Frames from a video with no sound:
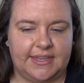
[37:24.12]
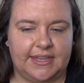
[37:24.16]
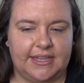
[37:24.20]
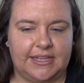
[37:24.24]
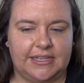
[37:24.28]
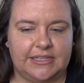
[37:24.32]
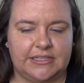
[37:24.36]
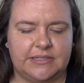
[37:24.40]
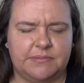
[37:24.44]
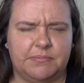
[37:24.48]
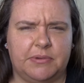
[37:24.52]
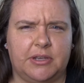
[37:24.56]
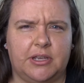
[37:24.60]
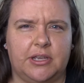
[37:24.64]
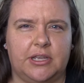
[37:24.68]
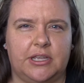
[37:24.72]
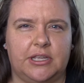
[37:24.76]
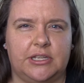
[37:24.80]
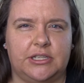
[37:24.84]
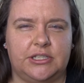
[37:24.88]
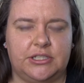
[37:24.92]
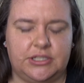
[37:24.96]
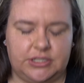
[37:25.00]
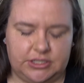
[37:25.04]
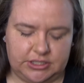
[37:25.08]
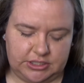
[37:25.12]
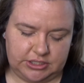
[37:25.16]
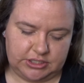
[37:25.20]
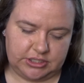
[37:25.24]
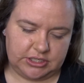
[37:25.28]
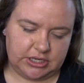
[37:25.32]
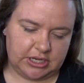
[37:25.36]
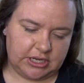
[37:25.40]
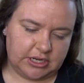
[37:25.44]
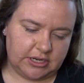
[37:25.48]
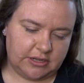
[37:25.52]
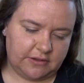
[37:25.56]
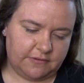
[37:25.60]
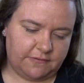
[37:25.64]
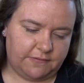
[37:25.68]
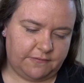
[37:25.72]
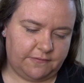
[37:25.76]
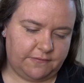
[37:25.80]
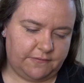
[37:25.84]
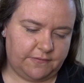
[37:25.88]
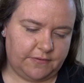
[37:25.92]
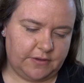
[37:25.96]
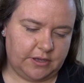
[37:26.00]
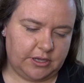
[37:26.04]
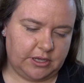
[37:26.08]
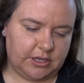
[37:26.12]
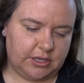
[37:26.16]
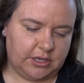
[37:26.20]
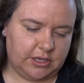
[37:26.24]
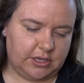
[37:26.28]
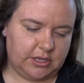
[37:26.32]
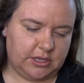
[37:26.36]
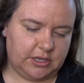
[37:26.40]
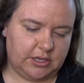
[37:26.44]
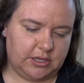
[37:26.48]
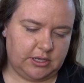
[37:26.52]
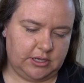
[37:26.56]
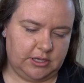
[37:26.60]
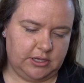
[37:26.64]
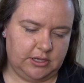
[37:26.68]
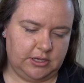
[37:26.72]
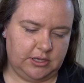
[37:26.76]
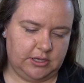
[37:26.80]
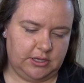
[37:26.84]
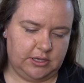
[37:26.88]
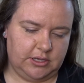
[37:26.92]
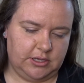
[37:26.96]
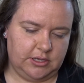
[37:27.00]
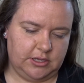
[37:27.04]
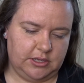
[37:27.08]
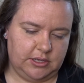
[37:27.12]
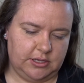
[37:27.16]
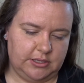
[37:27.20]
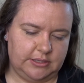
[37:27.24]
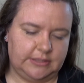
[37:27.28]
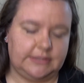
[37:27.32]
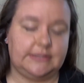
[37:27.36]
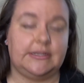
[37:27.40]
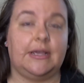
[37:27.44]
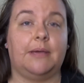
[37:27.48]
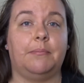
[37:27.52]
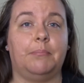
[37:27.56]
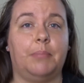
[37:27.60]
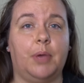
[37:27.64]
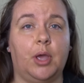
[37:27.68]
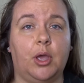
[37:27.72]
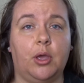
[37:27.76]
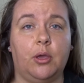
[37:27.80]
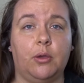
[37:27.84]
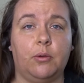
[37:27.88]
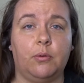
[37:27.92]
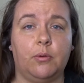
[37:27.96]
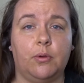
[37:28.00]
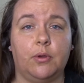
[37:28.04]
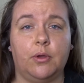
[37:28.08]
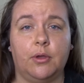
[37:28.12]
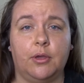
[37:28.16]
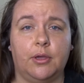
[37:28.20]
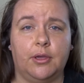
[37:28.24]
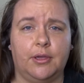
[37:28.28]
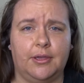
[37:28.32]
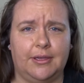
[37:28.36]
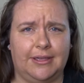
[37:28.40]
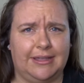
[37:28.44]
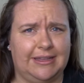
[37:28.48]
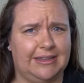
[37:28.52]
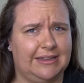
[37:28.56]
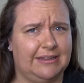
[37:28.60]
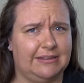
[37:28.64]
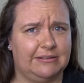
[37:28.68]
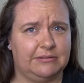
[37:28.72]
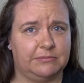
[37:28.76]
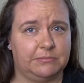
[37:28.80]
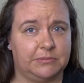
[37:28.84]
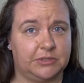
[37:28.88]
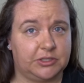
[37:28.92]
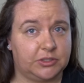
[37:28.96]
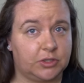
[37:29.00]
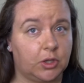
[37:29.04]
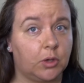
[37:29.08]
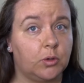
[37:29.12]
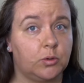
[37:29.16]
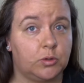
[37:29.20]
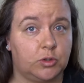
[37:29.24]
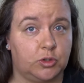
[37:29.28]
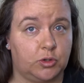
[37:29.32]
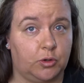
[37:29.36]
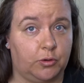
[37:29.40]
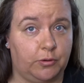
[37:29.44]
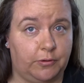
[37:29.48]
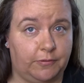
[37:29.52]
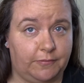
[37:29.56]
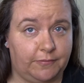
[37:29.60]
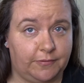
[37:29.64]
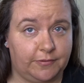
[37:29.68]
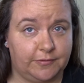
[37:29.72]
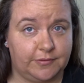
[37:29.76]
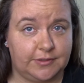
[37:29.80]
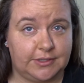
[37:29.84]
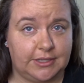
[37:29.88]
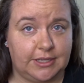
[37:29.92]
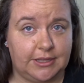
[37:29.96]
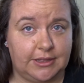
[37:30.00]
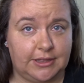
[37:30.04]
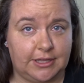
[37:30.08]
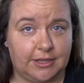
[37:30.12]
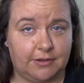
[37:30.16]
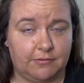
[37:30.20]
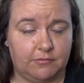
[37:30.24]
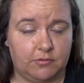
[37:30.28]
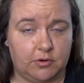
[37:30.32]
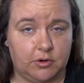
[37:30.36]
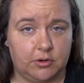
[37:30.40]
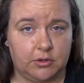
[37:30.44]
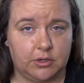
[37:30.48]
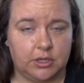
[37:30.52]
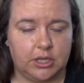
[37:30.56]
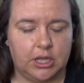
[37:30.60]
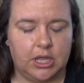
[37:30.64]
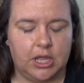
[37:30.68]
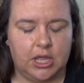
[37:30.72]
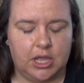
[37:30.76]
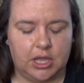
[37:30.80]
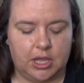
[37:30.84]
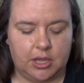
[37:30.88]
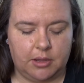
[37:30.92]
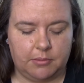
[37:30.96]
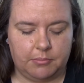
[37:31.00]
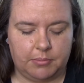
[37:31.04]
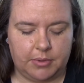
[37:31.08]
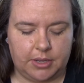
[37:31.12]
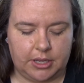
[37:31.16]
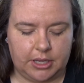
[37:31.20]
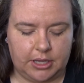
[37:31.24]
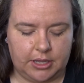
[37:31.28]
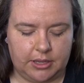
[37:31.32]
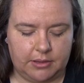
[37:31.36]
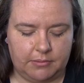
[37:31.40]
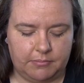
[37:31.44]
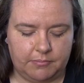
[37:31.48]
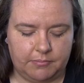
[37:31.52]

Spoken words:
It's by Jennifer Sampo. I'm so sorry if I've said that wrong, but